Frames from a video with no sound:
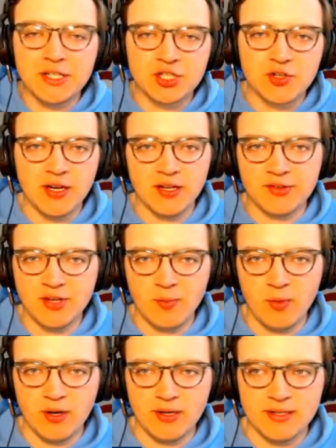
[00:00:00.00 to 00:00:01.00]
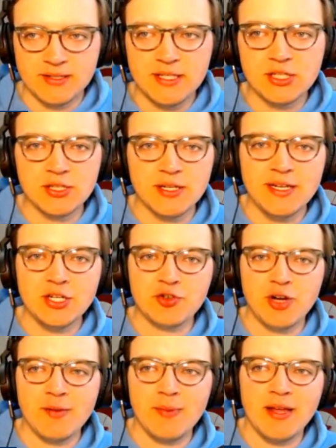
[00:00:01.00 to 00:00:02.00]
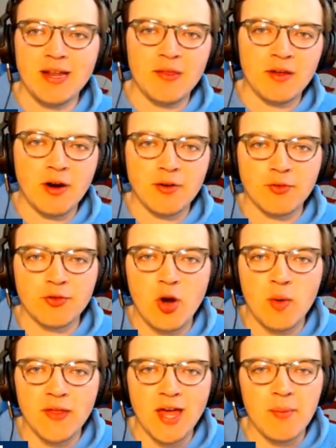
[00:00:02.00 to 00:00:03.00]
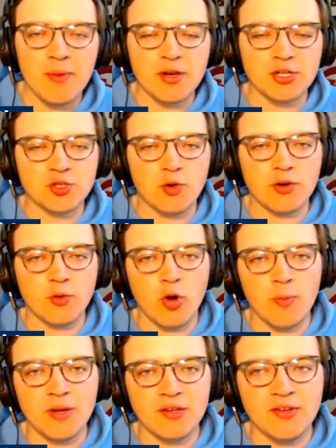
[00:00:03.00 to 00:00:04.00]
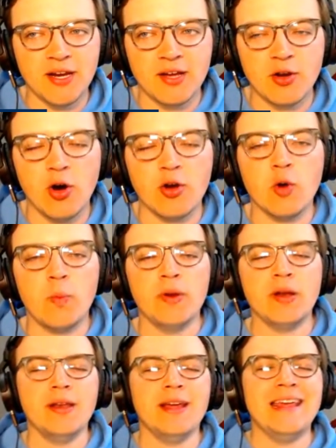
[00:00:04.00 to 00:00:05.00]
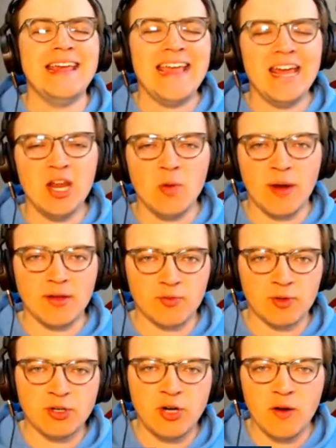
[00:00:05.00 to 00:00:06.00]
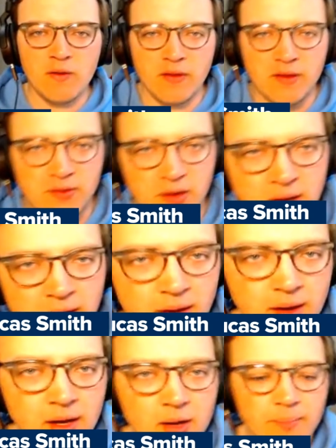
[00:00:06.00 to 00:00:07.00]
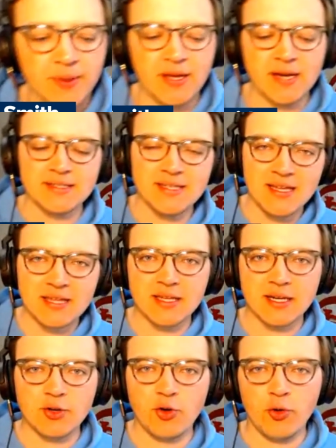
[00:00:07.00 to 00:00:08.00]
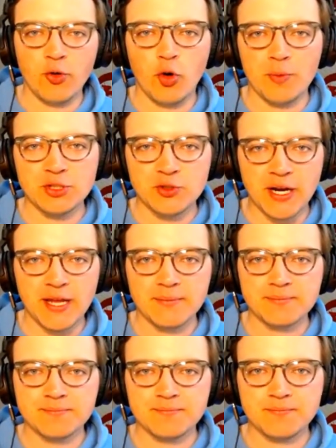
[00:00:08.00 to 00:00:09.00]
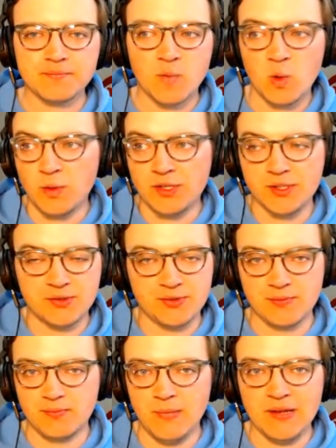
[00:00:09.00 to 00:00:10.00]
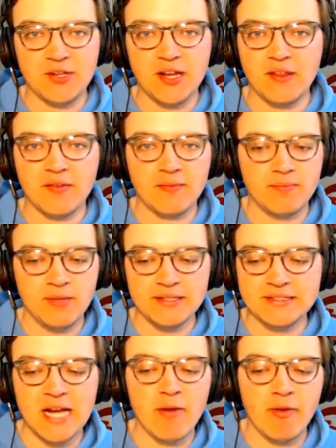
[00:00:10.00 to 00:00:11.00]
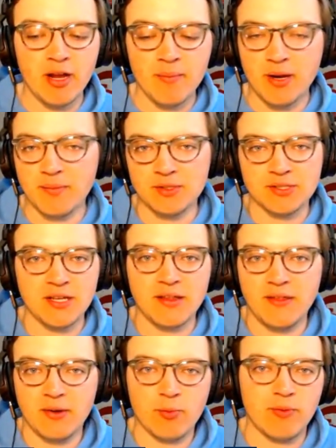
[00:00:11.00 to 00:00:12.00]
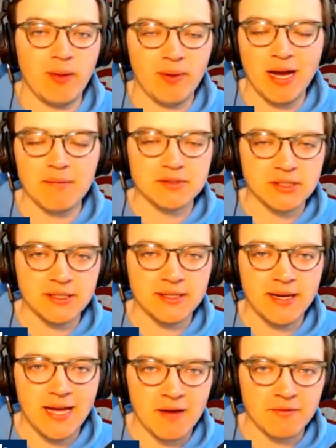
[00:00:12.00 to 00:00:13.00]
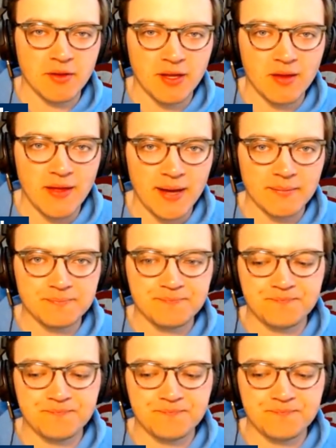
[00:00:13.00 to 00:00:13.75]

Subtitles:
gets traded somewhere. He's trade bait, and the Cardinals go with Edman at short, Gorman at second on opening day anyways, regardless, because they think Nolan Gorman's ready. Which is not saying that he's not ready, but I'm just saying that they would obviously have to think that.